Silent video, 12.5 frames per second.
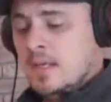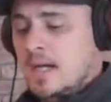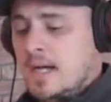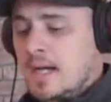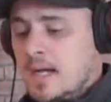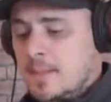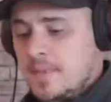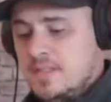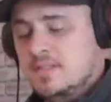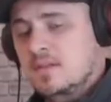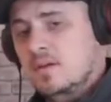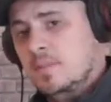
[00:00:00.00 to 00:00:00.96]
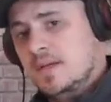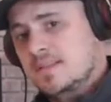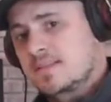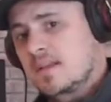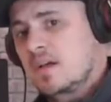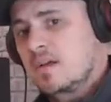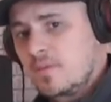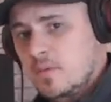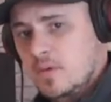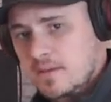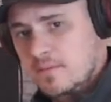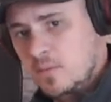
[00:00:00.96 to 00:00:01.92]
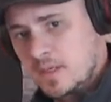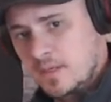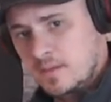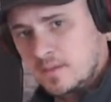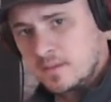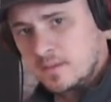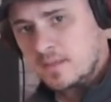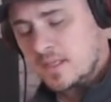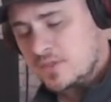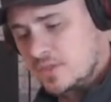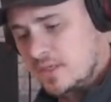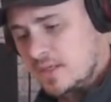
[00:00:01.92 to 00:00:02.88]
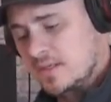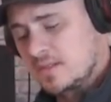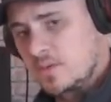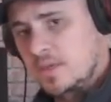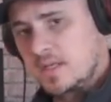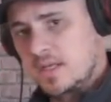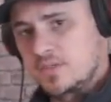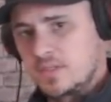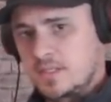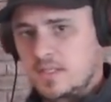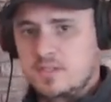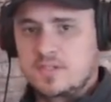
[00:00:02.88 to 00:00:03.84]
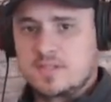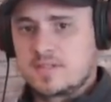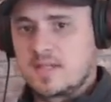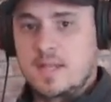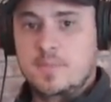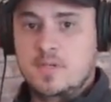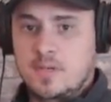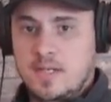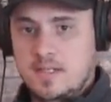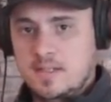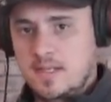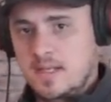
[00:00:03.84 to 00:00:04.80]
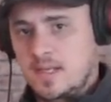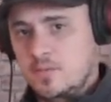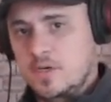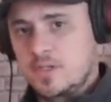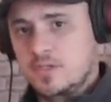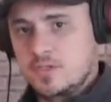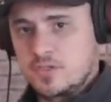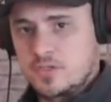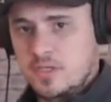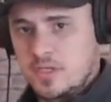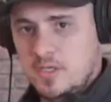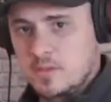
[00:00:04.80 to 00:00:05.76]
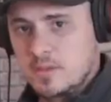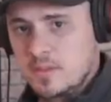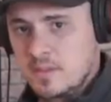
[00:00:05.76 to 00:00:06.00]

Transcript: And so myself, and we'll have one other engineer, so we can actually just Skype you in and run your show